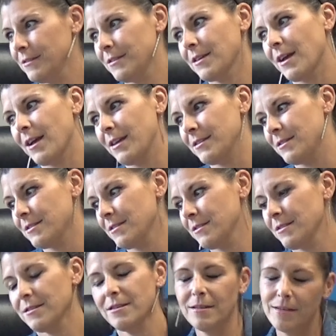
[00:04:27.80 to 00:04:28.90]
Guys
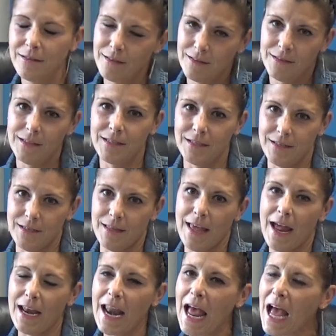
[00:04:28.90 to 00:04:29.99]
listen to
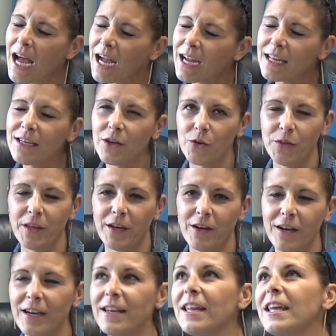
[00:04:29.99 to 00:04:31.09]
that high note there.
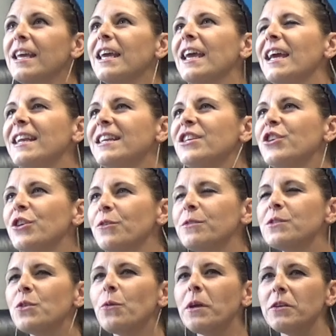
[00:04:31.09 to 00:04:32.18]
And and you know
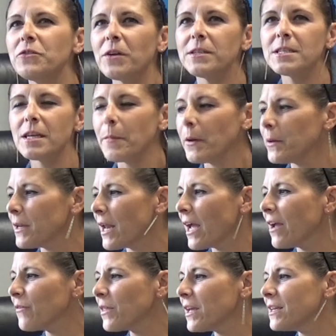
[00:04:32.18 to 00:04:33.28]
what's so interesting about it? I
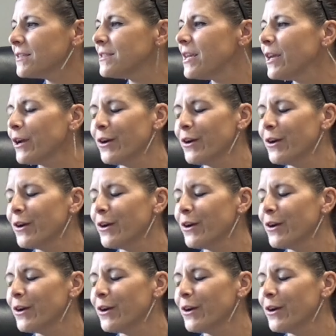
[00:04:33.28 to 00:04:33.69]
have like zero,